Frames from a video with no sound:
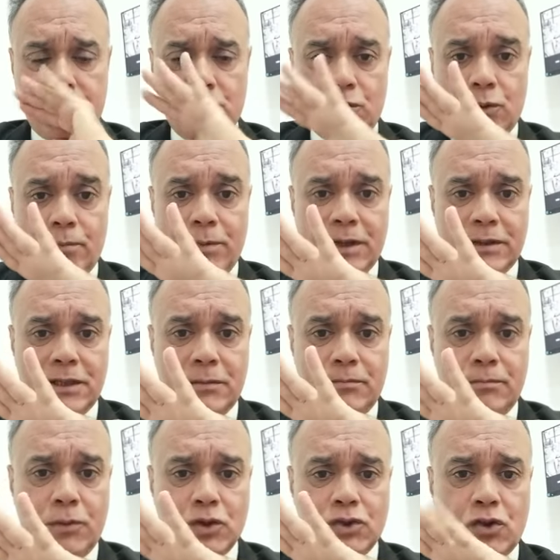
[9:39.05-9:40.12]
So, but the
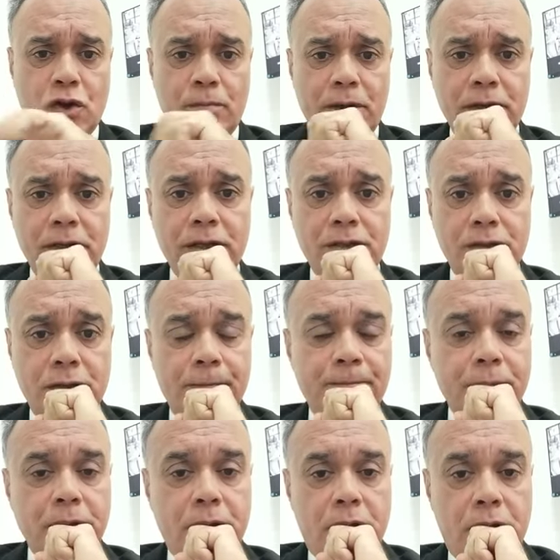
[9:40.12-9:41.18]
most common is
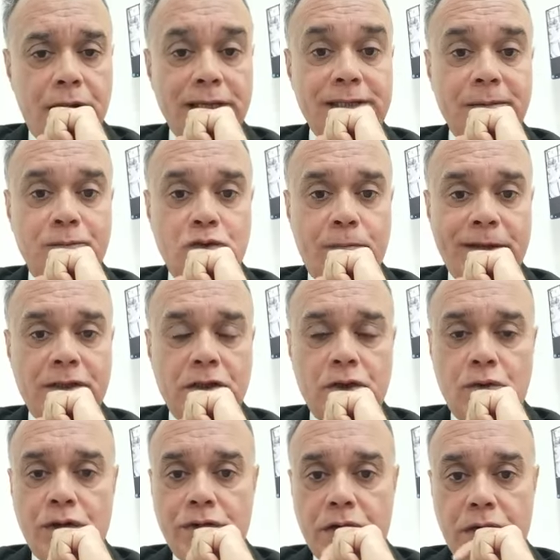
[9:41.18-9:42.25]
asymptomatic
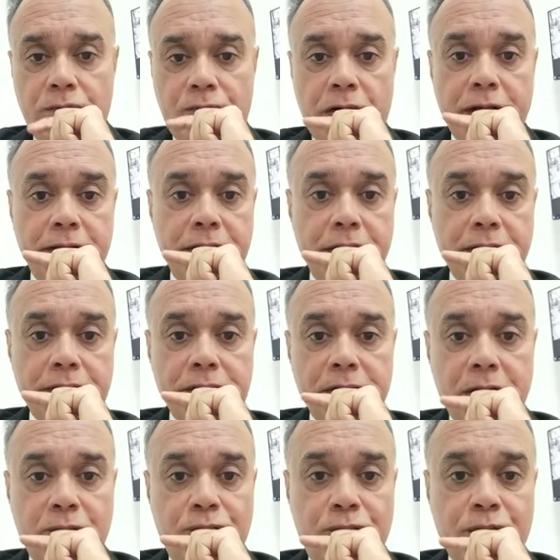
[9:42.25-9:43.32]
urinary findings
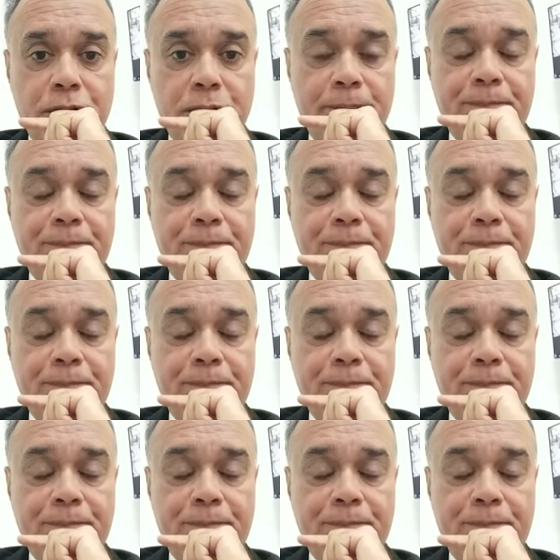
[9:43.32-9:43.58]
of